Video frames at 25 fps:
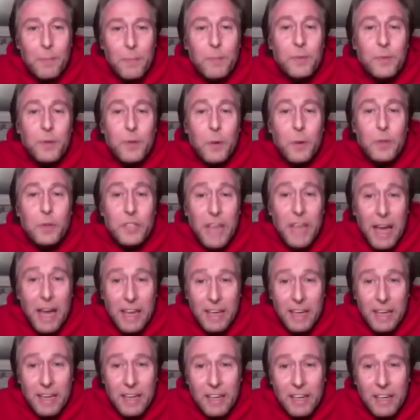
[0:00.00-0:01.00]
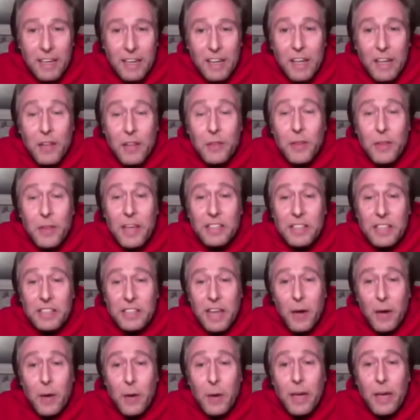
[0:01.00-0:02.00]
so Jake, this is
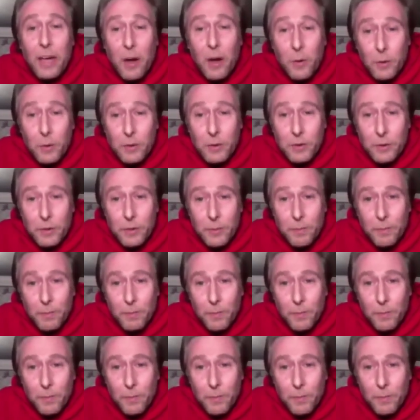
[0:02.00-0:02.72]
how it goes.